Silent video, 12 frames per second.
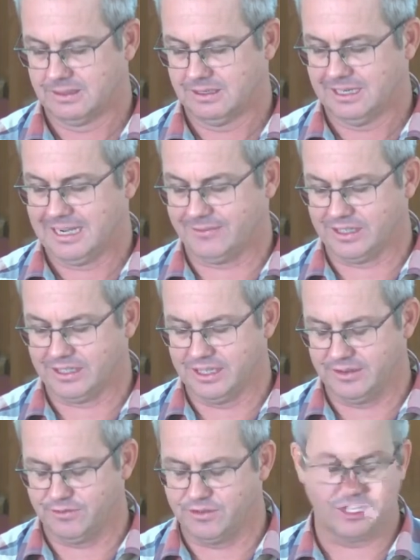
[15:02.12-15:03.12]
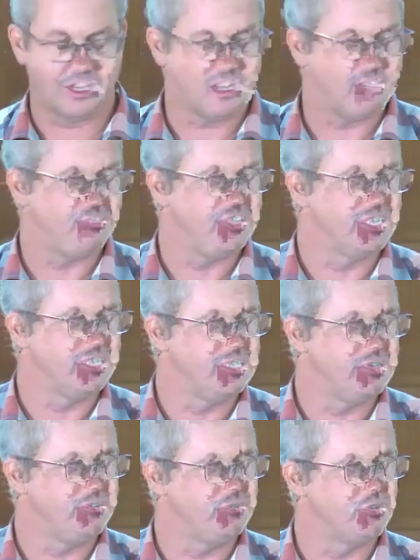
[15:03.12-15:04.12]
having lived the life he
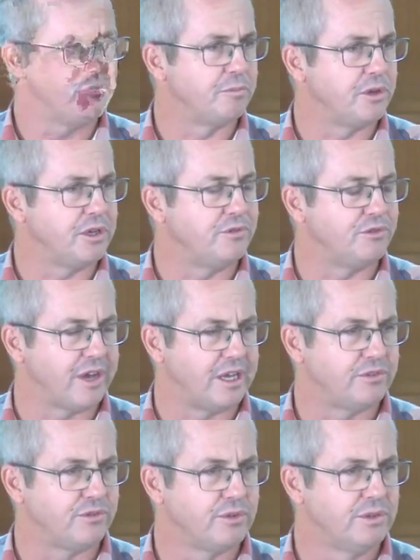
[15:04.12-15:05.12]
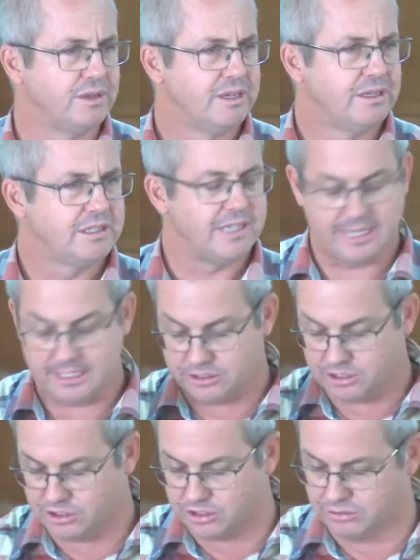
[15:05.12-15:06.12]
lived of being faithful, to head
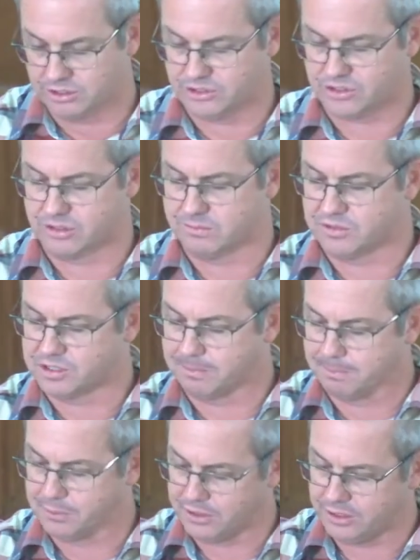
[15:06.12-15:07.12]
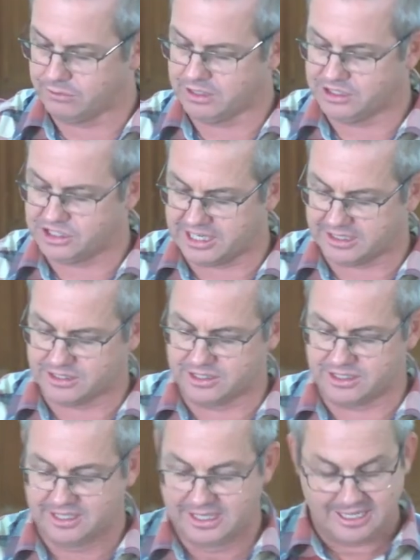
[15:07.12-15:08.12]
to Jerusalem, to be
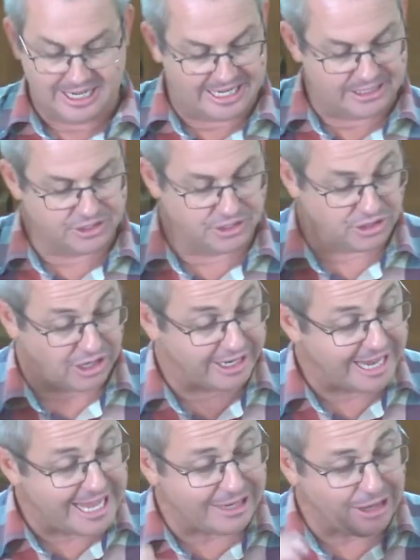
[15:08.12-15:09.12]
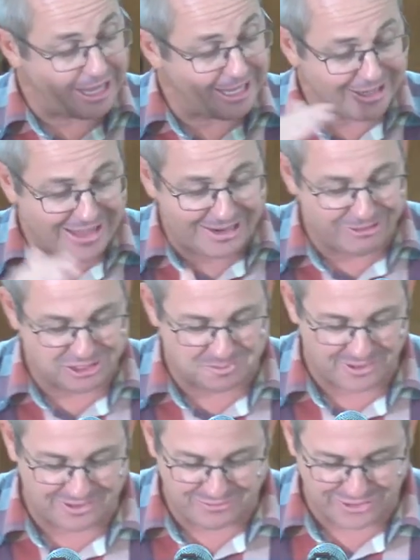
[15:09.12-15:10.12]
rejected, and to die. And how, do, how do they
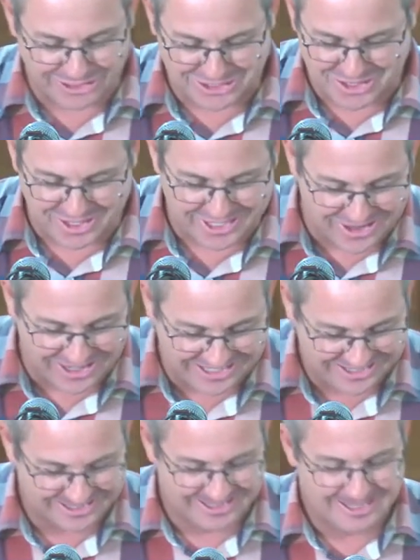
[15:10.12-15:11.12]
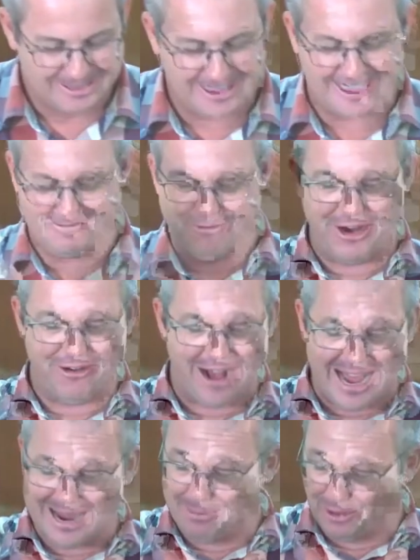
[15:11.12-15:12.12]
respond, verse 39? And we're
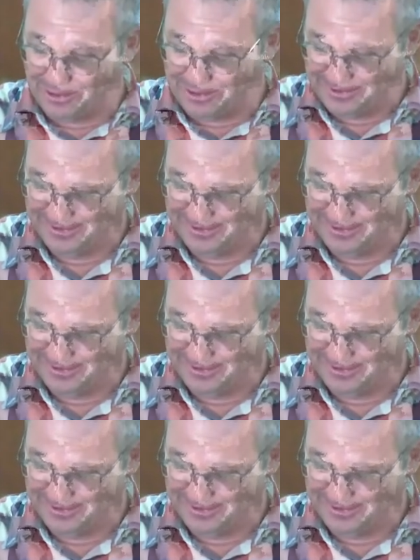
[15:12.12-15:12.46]
able